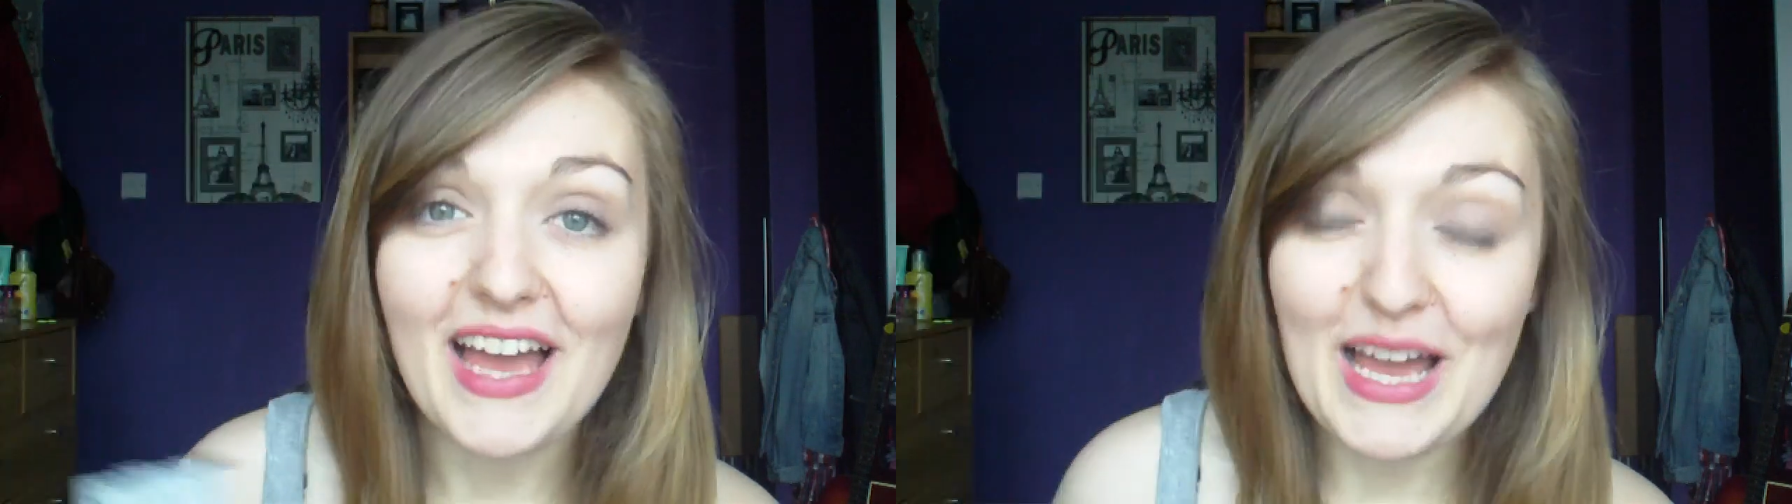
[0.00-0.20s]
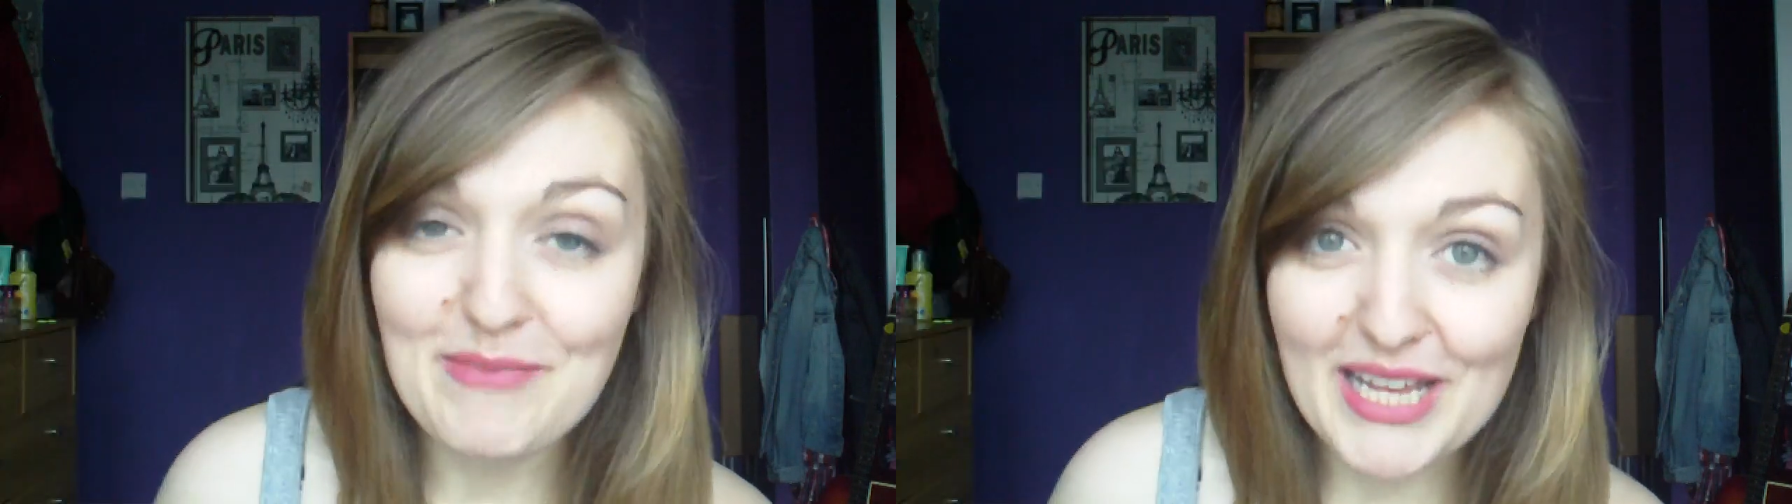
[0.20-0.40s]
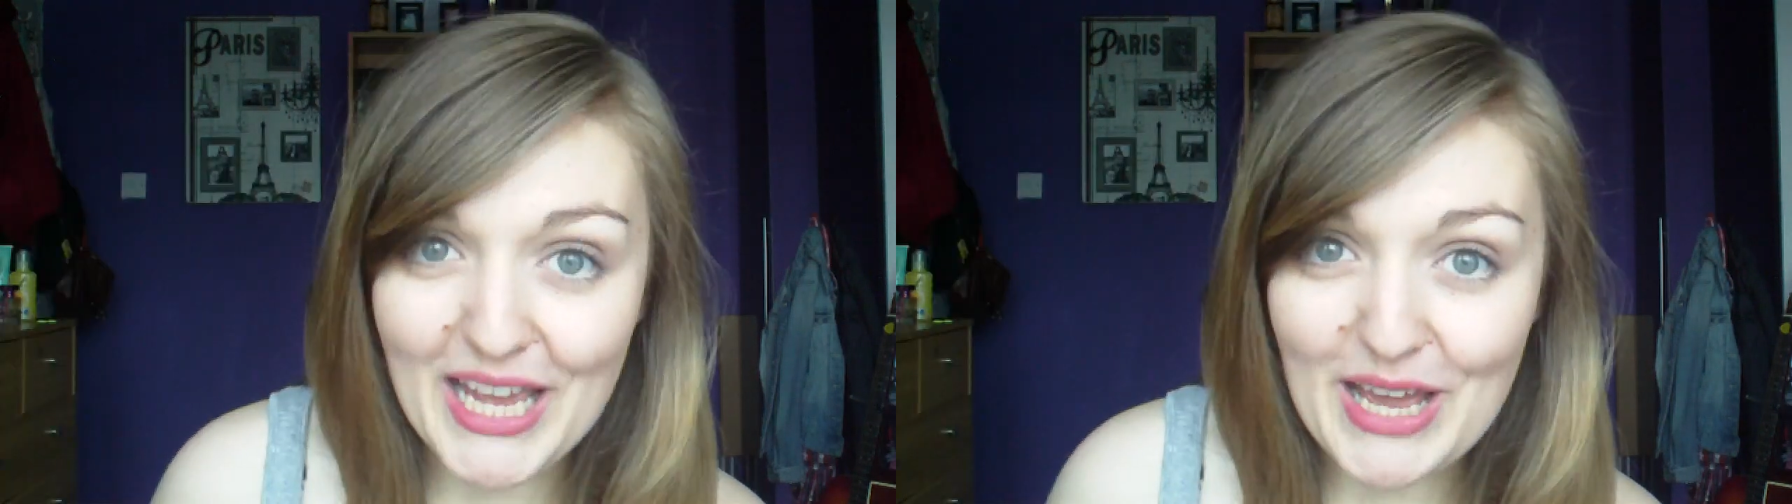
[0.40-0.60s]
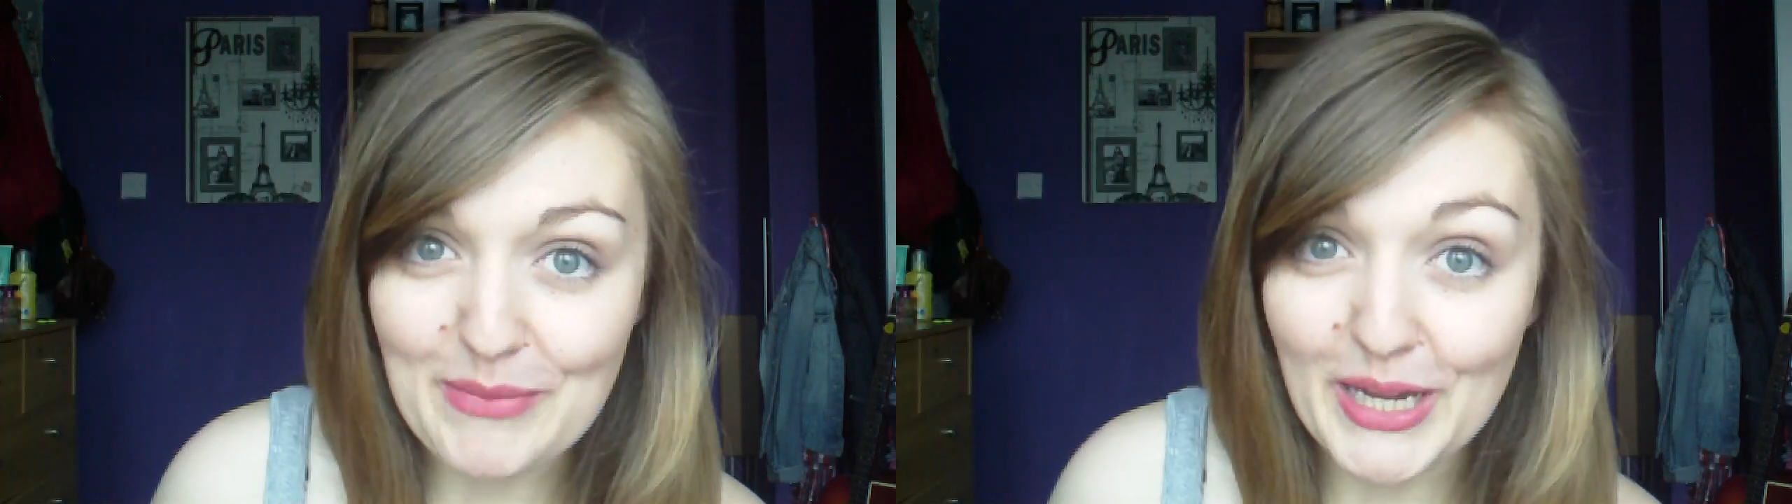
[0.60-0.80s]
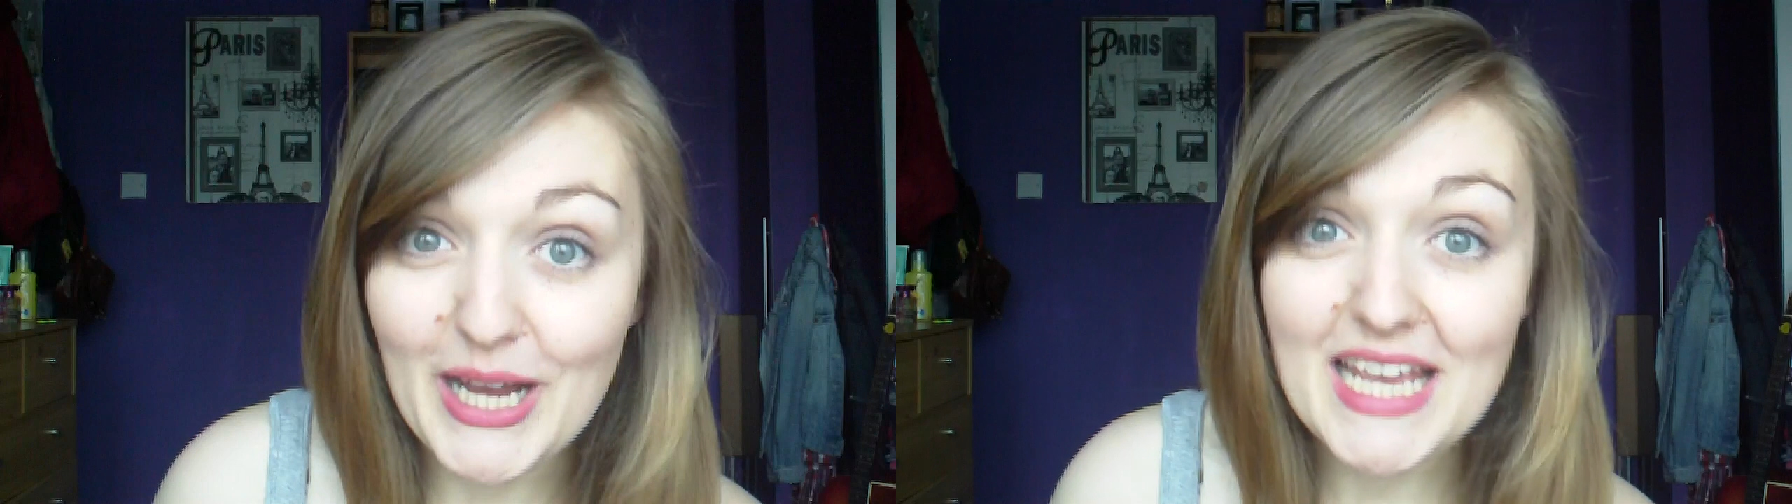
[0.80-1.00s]
I'm playing
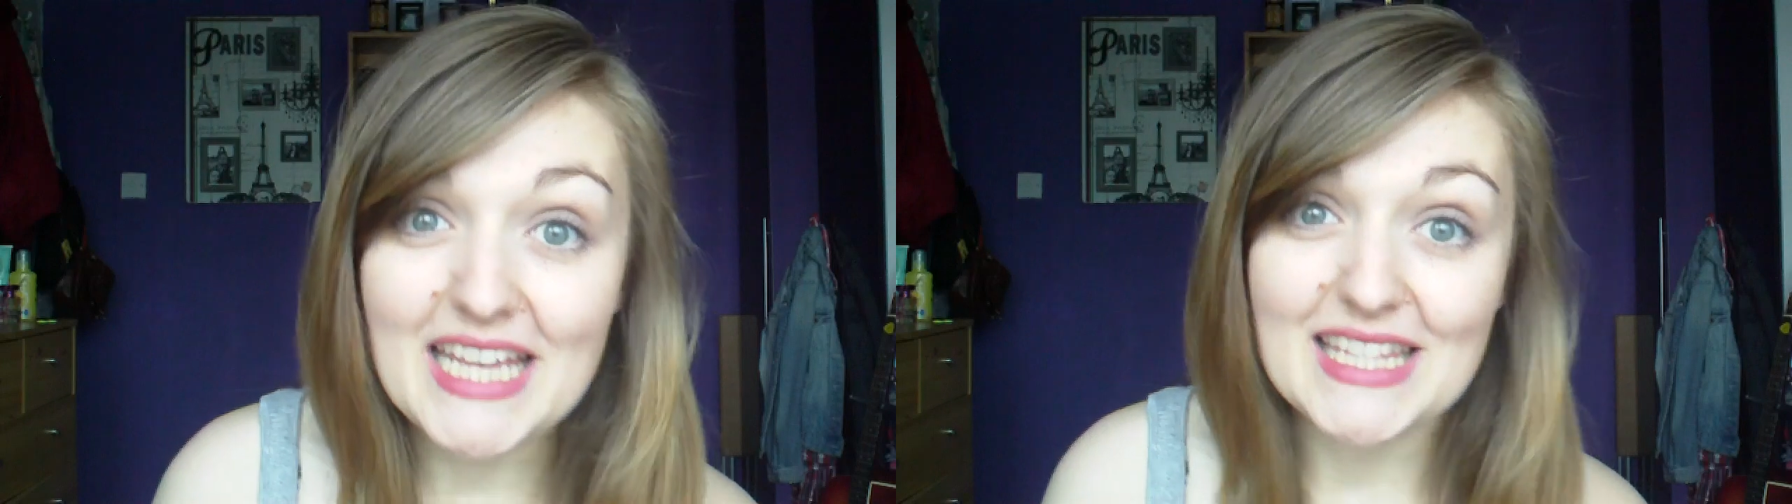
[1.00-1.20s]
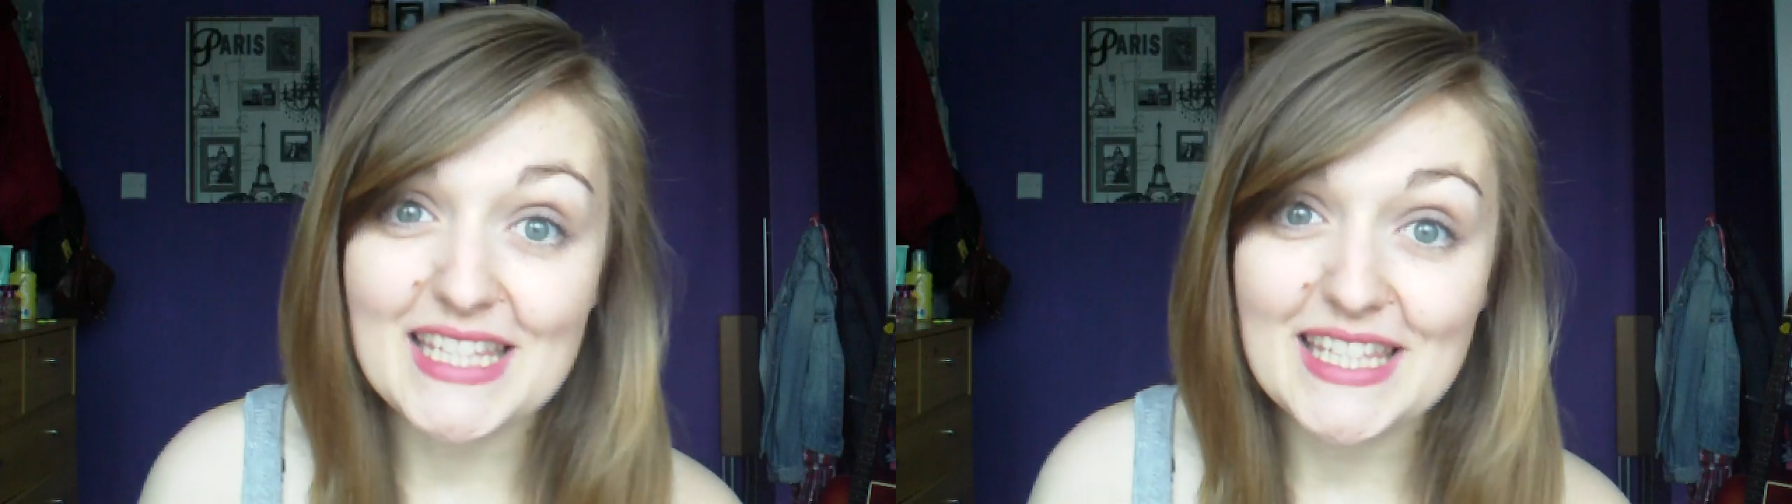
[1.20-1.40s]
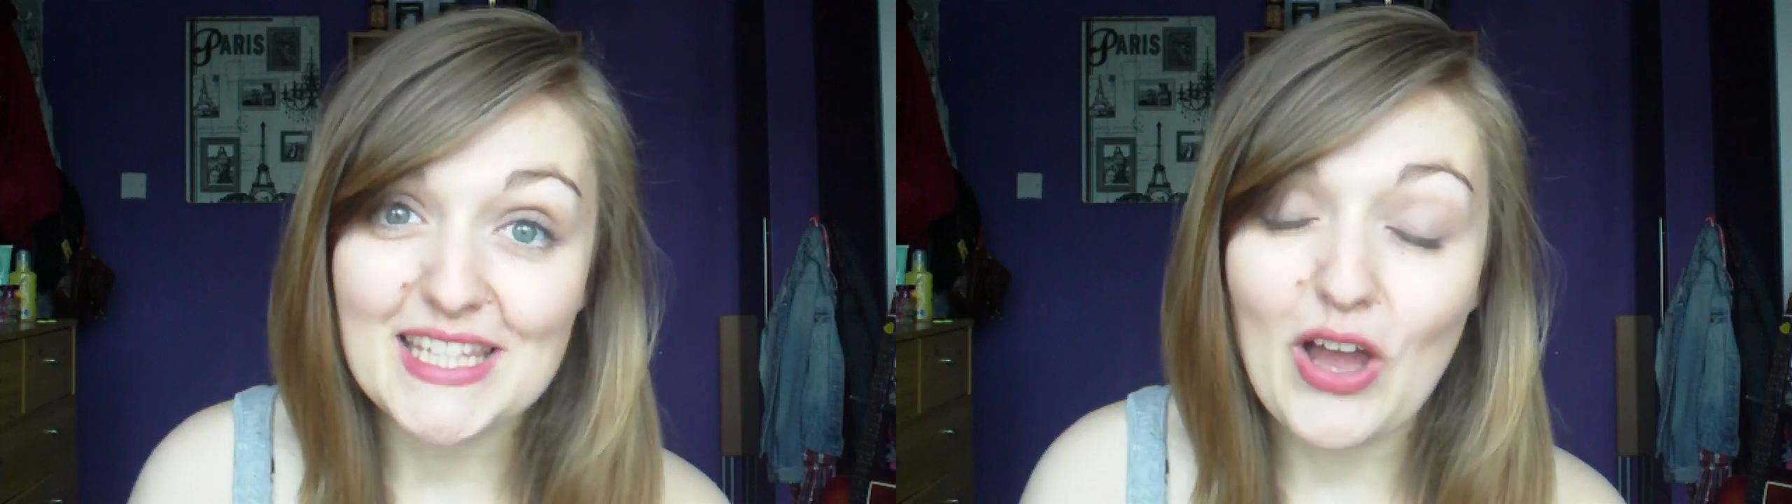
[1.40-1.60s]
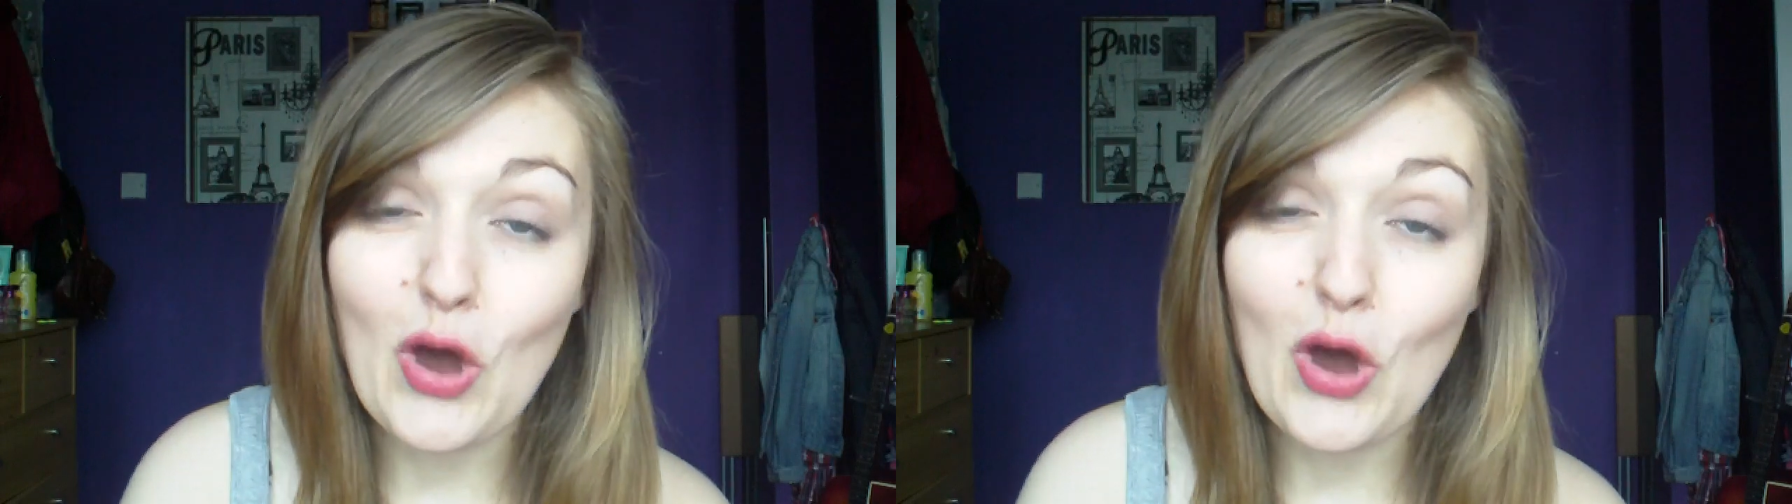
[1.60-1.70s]
Hermia. It's